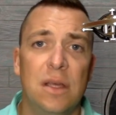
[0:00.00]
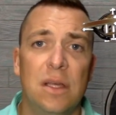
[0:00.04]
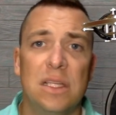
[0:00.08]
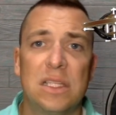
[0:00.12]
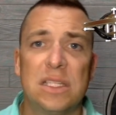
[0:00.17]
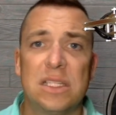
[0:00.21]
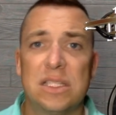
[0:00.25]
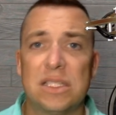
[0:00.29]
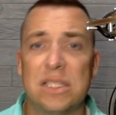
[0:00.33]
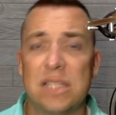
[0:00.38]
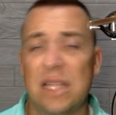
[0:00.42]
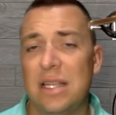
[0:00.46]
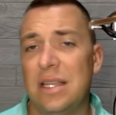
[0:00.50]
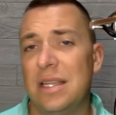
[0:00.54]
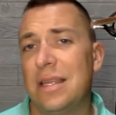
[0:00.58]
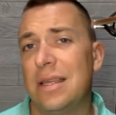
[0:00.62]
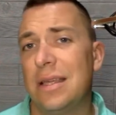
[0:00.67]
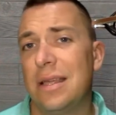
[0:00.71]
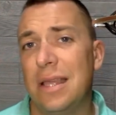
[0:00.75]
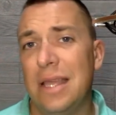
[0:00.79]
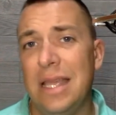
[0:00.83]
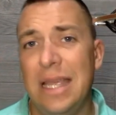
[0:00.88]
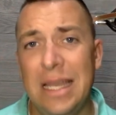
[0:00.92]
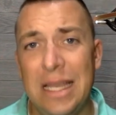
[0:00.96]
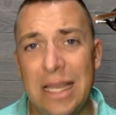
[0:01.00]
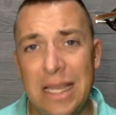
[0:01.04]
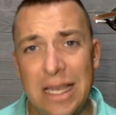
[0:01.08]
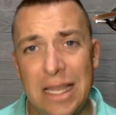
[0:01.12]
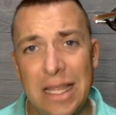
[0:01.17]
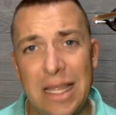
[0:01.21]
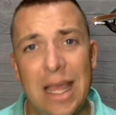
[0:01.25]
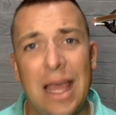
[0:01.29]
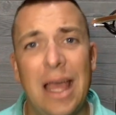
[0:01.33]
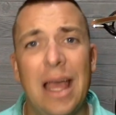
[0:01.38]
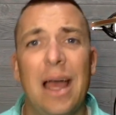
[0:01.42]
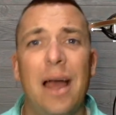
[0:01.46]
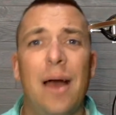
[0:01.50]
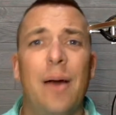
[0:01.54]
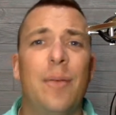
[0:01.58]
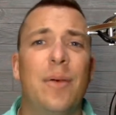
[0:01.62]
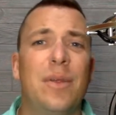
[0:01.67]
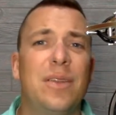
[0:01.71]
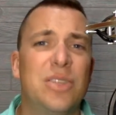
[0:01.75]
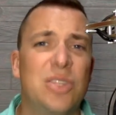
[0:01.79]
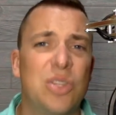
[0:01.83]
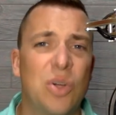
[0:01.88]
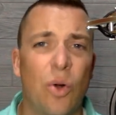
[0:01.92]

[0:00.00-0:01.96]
sending E D D M and